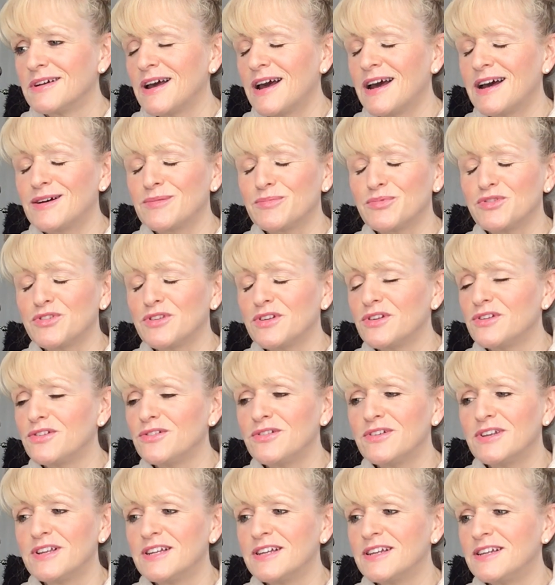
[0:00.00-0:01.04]

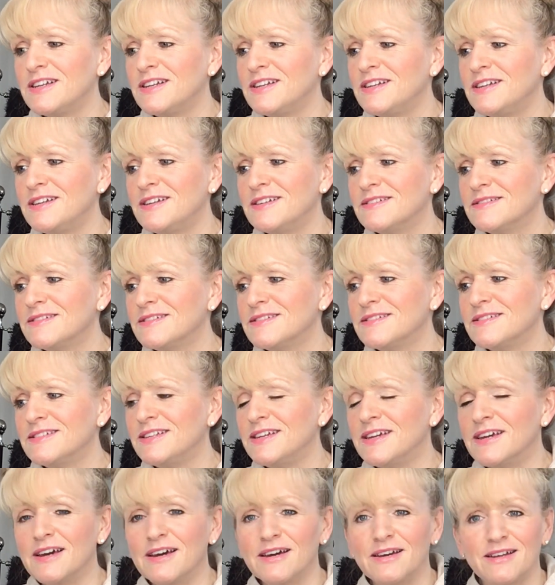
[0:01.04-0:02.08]
Absolutely,
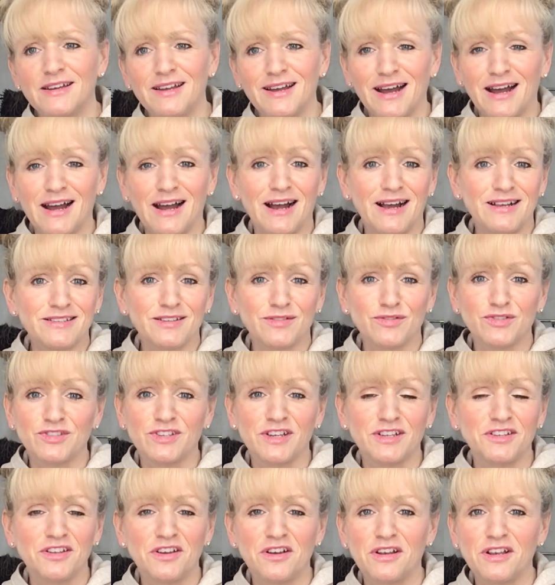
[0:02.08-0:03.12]
yeah. As I've
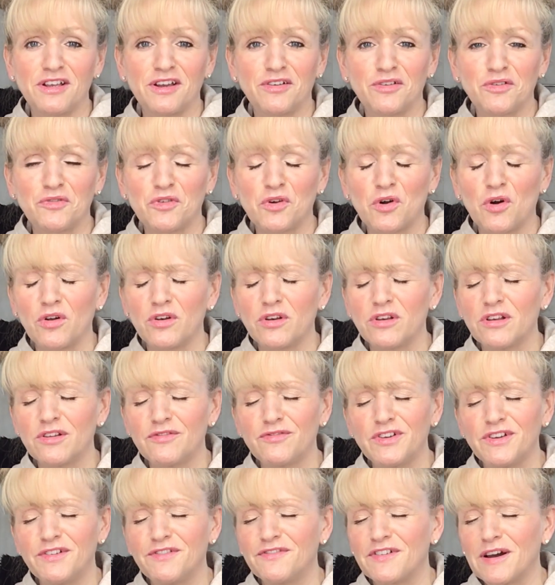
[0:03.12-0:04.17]
said earlier, I've got a
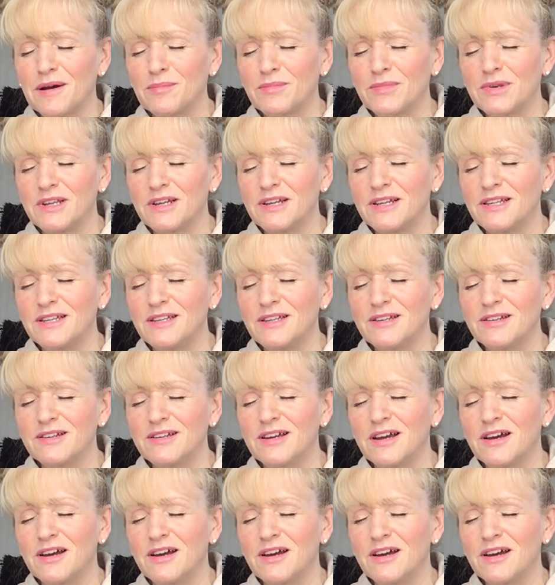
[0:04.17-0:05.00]
lovely family.